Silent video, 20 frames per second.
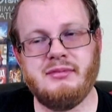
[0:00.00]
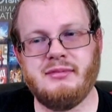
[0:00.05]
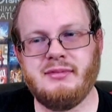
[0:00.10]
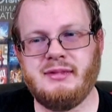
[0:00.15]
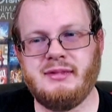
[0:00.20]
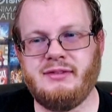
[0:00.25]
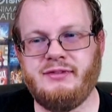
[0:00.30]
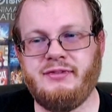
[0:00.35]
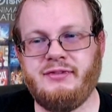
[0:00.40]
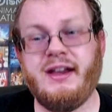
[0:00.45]

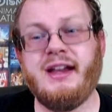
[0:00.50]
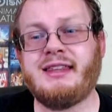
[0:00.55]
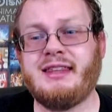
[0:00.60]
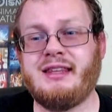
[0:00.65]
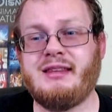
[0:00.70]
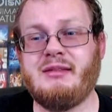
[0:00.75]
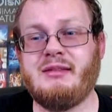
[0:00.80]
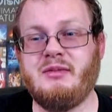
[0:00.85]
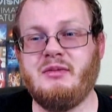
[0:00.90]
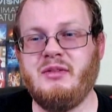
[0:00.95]
the fact
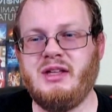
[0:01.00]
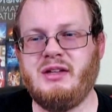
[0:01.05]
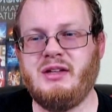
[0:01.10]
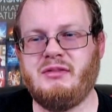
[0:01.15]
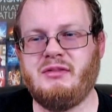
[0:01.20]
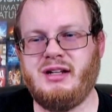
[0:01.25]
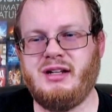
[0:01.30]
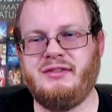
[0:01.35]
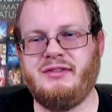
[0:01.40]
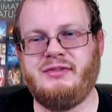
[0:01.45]
that
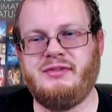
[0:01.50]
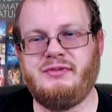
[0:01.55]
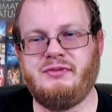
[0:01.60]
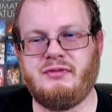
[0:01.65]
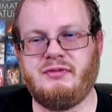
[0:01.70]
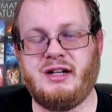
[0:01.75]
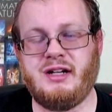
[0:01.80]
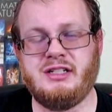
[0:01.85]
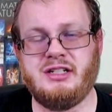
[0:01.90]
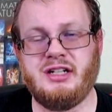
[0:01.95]
one of
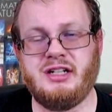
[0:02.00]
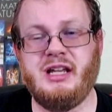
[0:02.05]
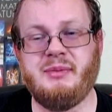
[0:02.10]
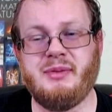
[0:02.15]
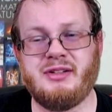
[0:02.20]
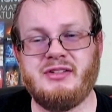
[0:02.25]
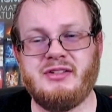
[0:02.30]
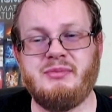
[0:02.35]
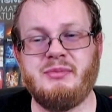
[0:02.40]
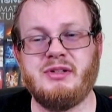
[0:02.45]
Roger
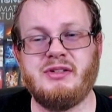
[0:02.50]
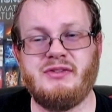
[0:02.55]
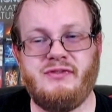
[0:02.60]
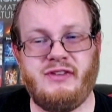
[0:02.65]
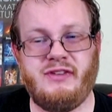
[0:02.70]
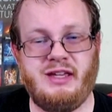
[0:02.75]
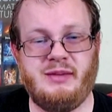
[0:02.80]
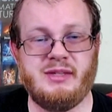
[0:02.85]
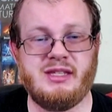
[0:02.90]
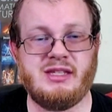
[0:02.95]
Ebert's most
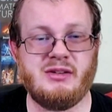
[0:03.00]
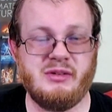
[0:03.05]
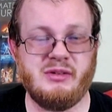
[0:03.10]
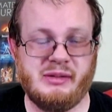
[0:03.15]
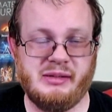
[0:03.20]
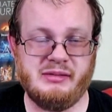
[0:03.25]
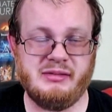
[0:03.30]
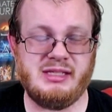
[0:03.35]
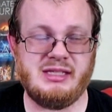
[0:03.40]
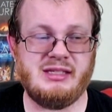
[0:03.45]
famous
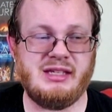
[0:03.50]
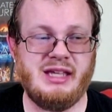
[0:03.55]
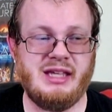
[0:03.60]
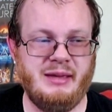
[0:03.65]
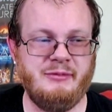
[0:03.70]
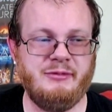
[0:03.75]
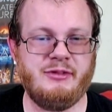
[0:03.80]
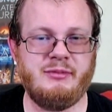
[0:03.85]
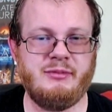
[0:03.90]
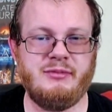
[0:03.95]
quotes
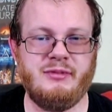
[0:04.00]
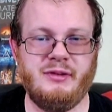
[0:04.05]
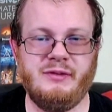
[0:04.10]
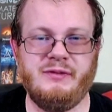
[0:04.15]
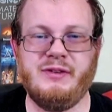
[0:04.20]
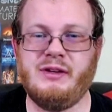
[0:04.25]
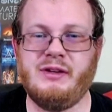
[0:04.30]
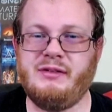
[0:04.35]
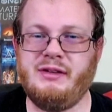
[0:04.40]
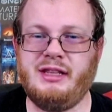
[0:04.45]
came from
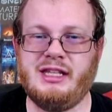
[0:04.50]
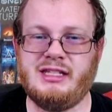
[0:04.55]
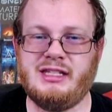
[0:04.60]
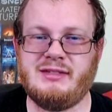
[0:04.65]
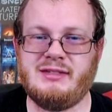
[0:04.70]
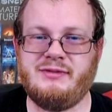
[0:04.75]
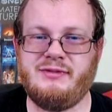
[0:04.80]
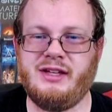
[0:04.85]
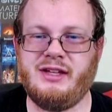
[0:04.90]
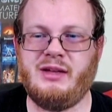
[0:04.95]
reviewing
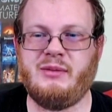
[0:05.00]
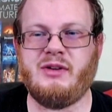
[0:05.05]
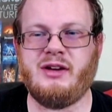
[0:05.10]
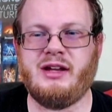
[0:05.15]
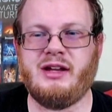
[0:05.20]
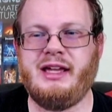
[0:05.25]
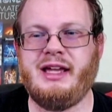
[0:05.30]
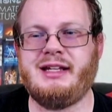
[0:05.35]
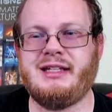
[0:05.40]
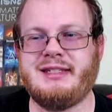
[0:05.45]
this film where
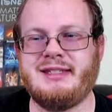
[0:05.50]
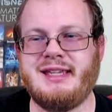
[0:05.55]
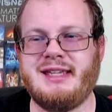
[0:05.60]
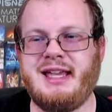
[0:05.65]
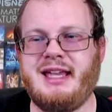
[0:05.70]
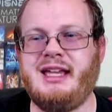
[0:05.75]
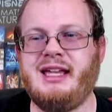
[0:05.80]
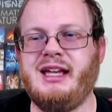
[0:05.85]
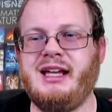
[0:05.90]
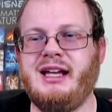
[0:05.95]
he had to
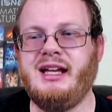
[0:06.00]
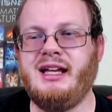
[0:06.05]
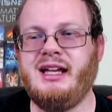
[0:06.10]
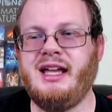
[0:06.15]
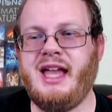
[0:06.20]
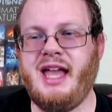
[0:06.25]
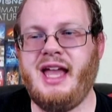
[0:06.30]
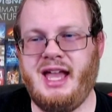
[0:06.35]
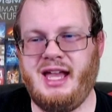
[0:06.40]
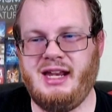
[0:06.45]
say
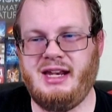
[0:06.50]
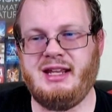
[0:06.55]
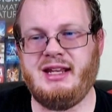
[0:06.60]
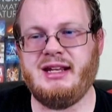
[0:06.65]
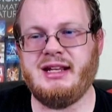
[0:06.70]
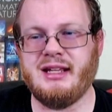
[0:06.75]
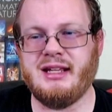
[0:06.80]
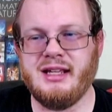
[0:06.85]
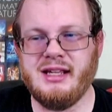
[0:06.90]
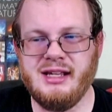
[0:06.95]

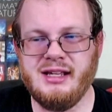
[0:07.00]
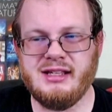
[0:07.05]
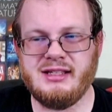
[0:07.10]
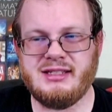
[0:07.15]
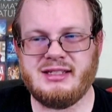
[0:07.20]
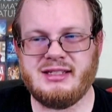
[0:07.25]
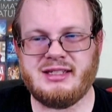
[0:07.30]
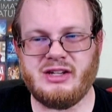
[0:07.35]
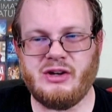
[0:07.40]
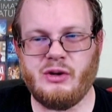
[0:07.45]
hated
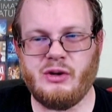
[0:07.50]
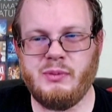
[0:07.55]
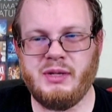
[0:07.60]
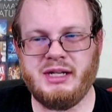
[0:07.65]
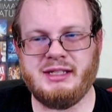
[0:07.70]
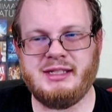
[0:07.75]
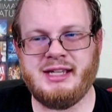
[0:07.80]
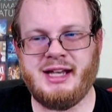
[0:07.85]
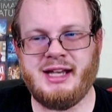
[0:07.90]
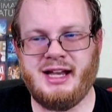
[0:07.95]
so
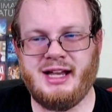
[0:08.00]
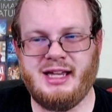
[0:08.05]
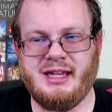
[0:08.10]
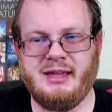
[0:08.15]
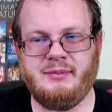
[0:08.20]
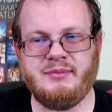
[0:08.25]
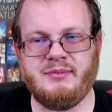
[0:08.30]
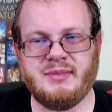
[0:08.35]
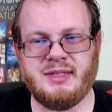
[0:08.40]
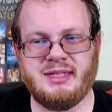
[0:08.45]
many
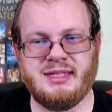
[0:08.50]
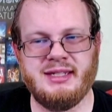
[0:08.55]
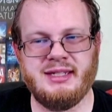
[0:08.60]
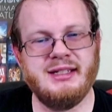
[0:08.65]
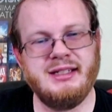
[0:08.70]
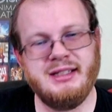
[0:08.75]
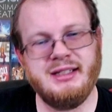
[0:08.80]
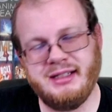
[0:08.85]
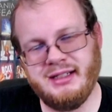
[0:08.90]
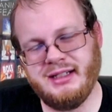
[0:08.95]
times
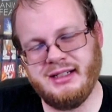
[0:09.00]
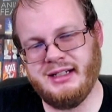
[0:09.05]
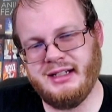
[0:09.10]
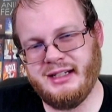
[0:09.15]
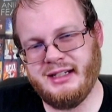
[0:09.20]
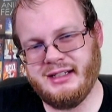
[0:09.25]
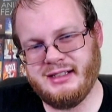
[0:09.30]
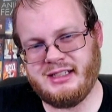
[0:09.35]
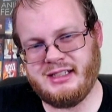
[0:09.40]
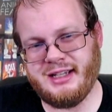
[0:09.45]

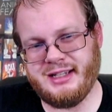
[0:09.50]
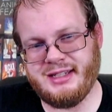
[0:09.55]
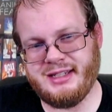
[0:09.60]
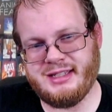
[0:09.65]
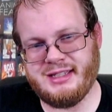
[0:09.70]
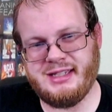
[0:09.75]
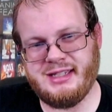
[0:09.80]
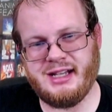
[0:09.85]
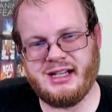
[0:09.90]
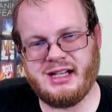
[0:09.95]
just
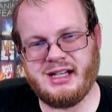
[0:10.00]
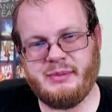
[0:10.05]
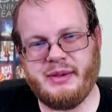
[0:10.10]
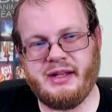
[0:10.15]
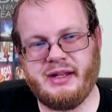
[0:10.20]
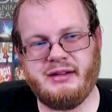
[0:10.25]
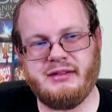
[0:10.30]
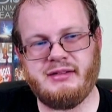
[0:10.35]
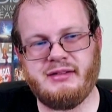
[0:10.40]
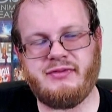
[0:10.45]
to talk
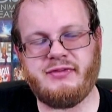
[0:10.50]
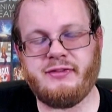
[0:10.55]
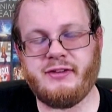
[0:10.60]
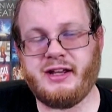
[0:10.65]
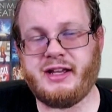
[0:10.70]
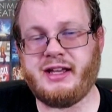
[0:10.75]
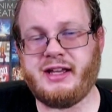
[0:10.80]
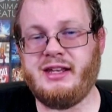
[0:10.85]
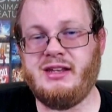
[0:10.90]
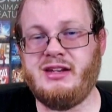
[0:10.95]
about
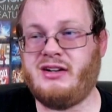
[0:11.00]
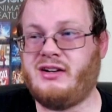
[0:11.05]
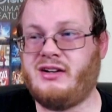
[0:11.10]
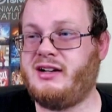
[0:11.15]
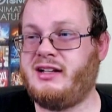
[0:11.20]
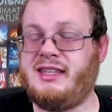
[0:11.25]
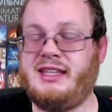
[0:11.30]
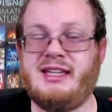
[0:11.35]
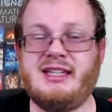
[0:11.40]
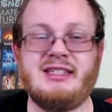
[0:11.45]
freaking
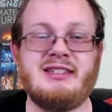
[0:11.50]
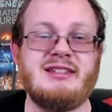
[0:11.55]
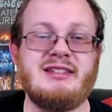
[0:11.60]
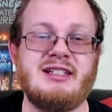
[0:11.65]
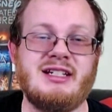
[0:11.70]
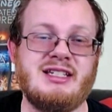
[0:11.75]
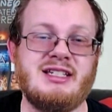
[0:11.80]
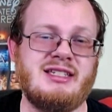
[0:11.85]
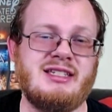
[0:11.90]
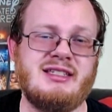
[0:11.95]
North is
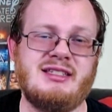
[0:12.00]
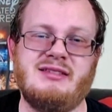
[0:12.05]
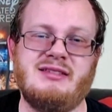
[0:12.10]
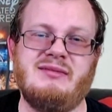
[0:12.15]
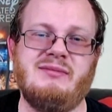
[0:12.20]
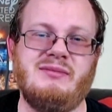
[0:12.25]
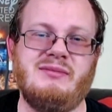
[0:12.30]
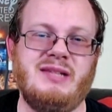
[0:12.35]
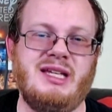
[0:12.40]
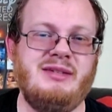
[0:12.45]
just
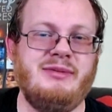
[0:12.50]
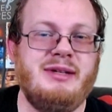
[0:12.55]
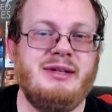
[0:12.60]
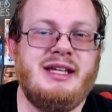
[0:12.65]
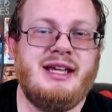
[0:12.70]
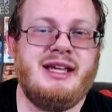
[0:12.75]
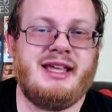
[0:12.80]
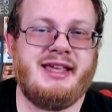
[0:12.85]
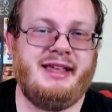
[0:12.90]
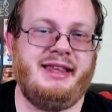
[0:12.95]
it's
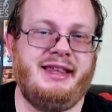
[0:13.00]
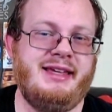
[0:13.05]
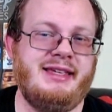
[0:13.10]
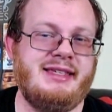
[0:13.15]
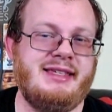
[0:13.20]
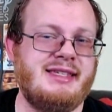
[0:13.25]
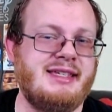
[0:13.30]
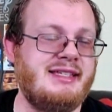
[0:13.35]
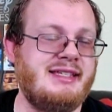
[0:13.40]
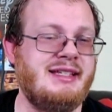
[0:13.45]

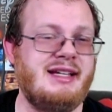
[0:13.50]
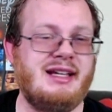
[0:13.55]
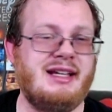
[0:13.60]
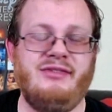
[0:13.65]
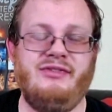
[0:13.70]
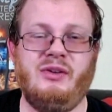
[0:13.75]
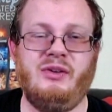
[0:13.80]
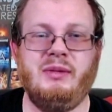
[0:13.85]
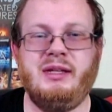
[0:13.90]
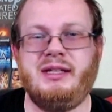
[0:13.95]
ridiculous. It's not a
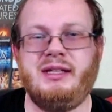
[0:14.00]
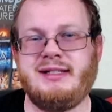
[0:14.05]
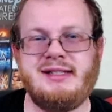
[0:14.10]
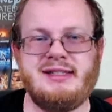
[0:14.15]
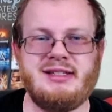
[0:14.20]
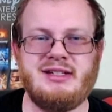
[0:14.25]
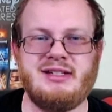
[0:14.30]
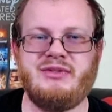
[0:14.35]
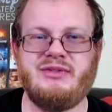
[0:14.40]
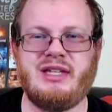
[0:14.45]
film that
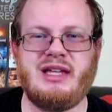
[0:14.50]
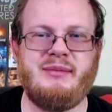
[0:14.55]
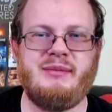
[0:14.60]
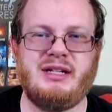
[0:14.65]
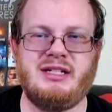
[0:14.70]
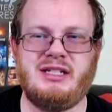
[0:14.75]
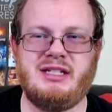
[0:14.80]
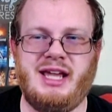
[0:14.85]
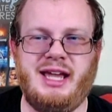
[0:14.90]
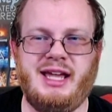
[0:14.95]
deserves that
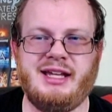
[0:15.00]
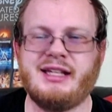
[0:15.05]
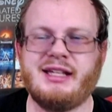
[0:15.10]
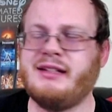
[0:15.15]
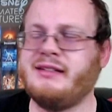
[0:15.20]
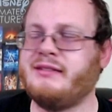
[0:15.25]
much hate.